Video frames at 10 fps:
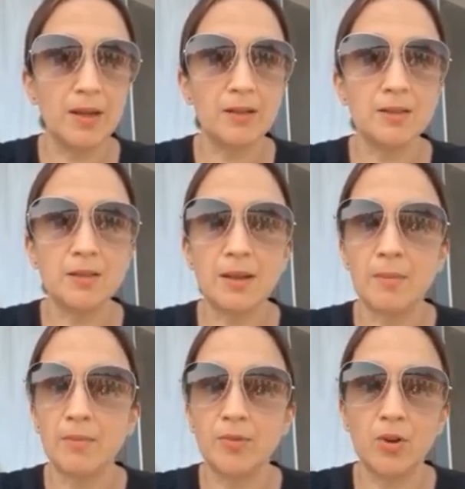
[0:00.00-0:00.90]
and
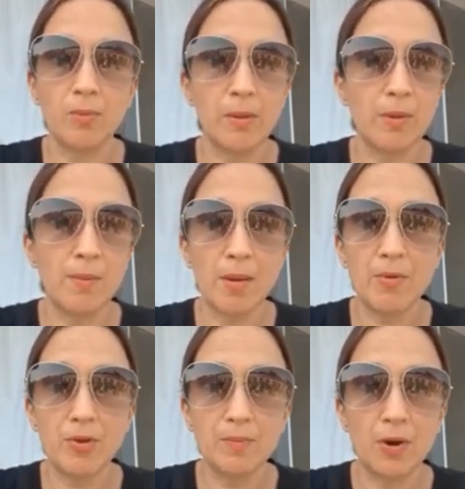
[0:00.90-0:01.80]
some, maybe
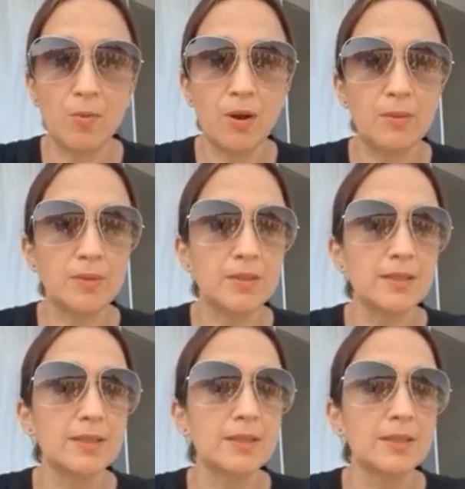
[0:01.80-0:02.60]
memory problems,